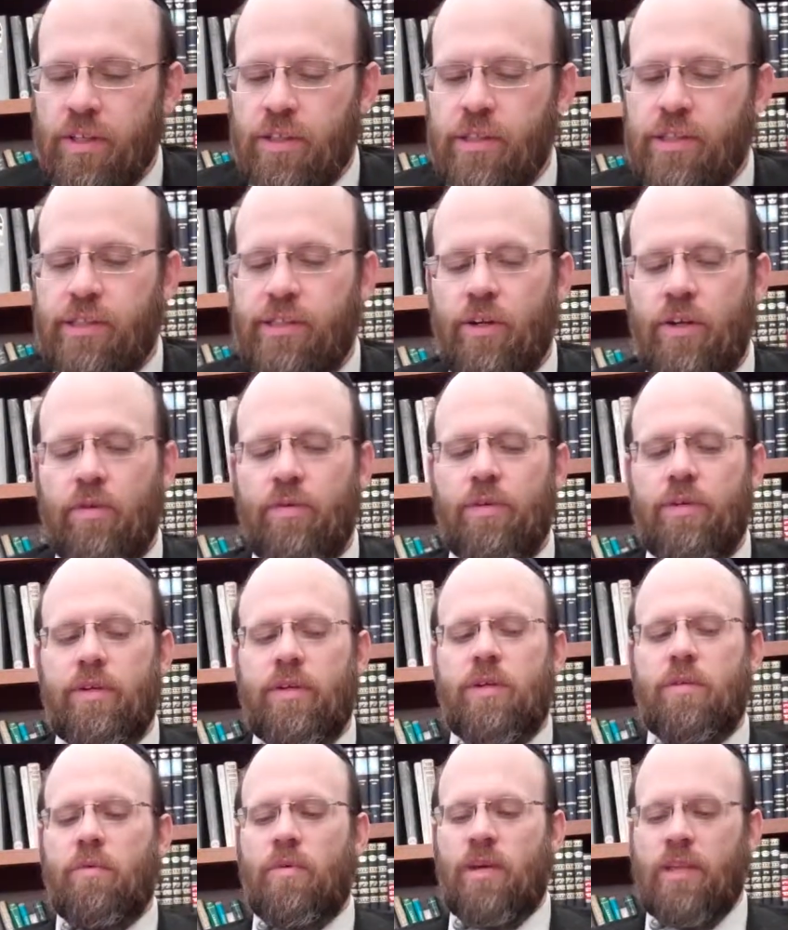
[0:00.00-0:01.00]
So
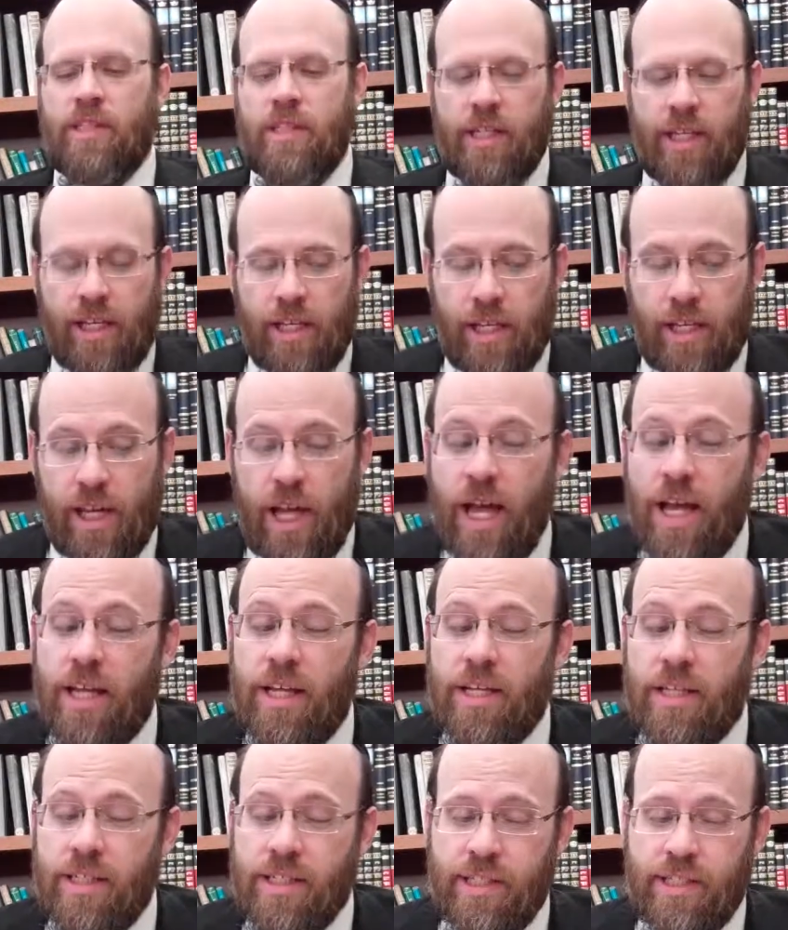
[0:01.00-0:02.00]
he wants to
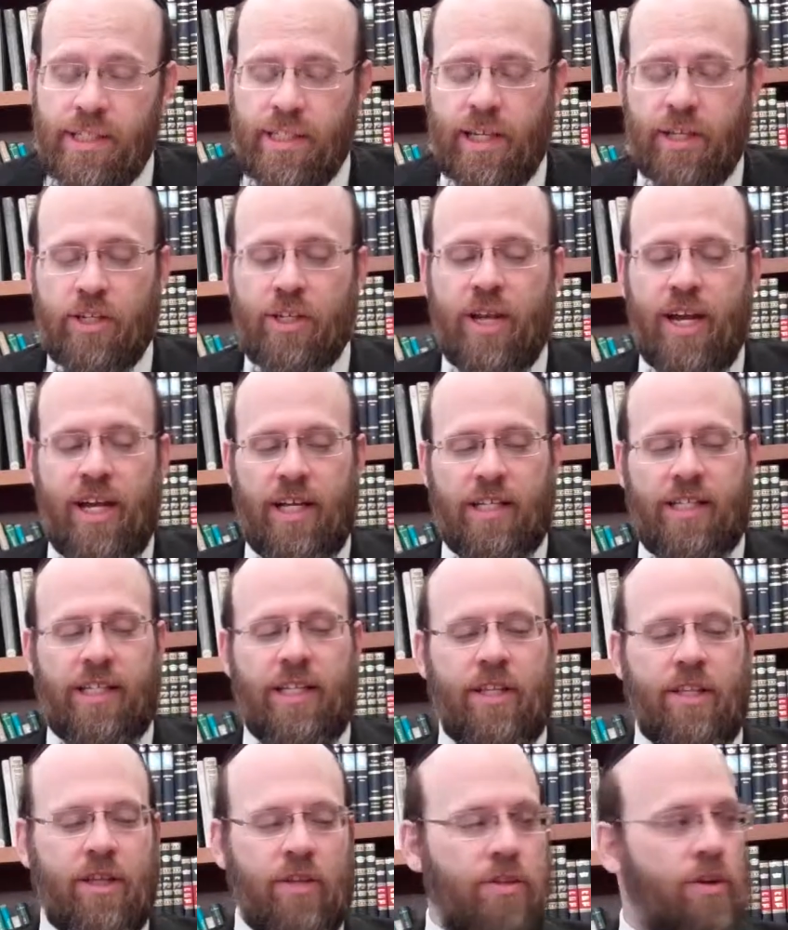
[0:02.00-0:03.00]
suggest
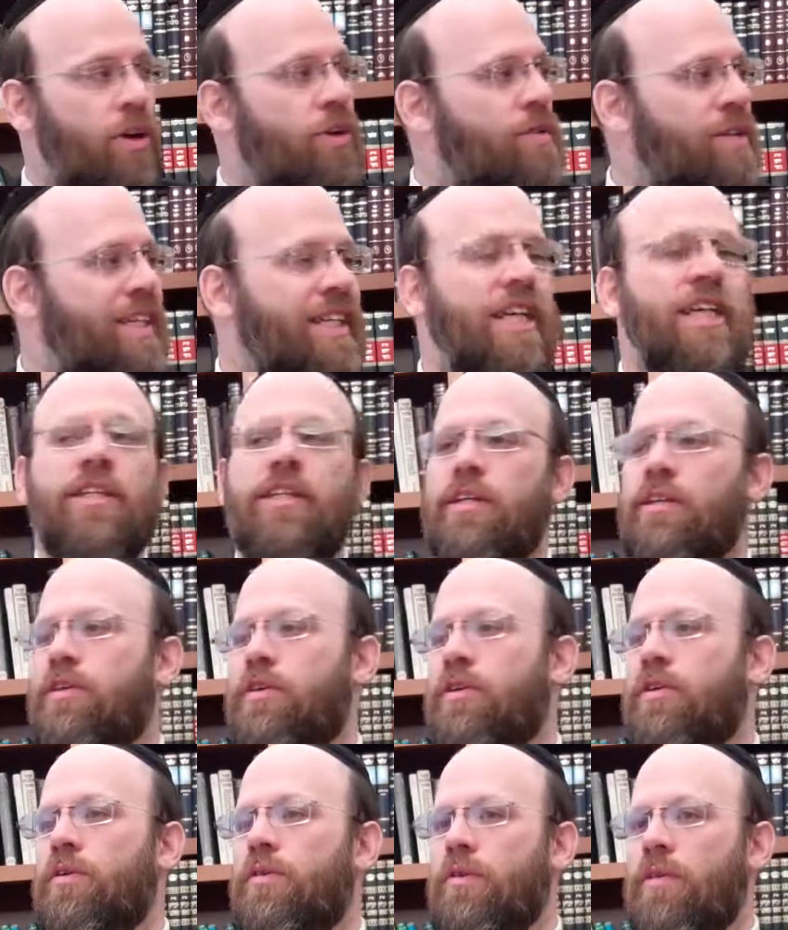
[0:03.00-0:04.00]
that the Torah is hinting
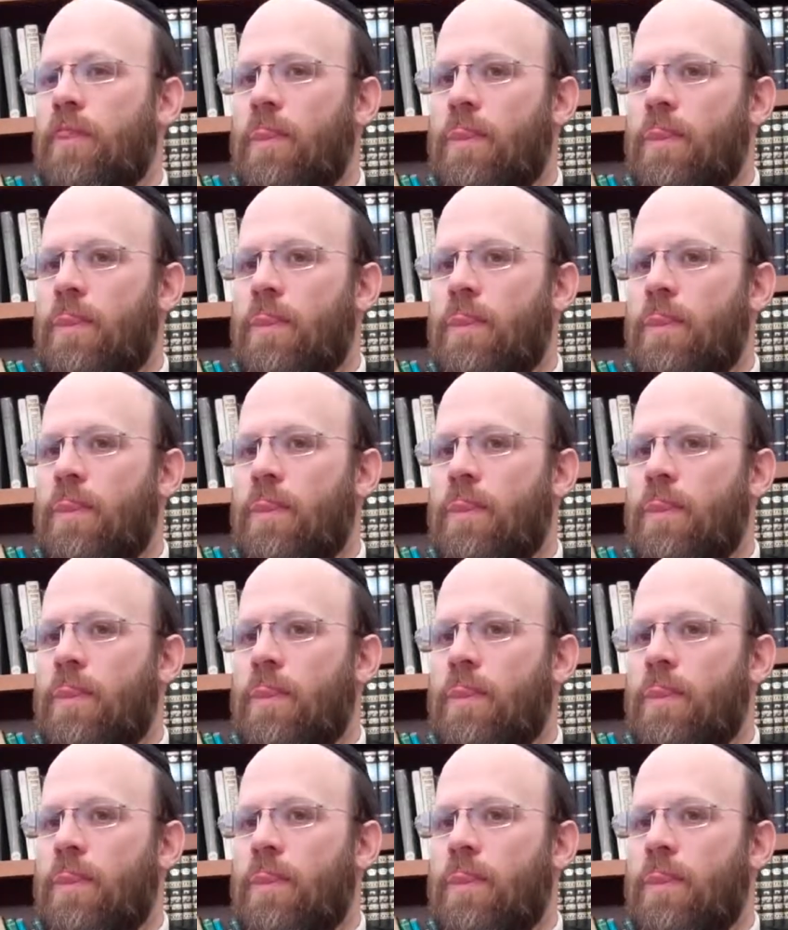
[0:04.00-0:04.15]
to